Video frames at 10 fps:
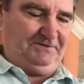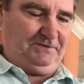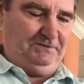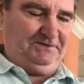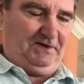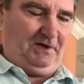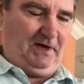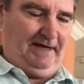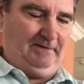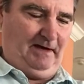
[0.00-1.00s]
schools of
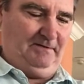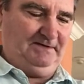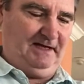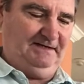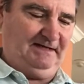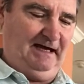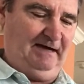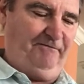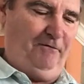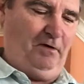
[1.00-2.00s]
thought. They say
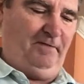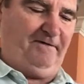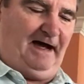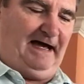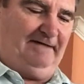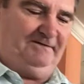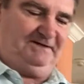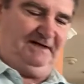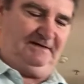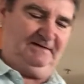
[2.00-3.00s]
get 4 or 5,
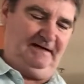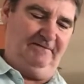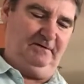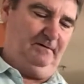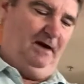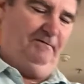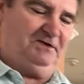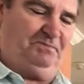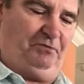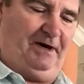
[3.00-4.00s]
6, 7
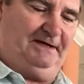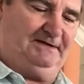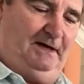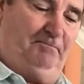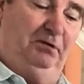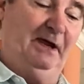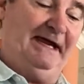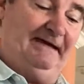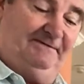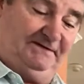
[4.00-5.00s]
sprigs,
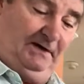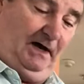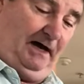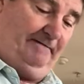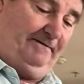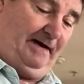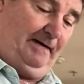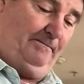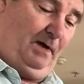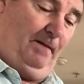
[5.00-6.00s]
leaves
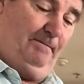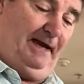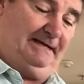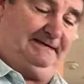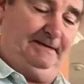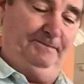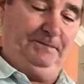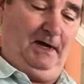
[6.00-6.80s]
of mint.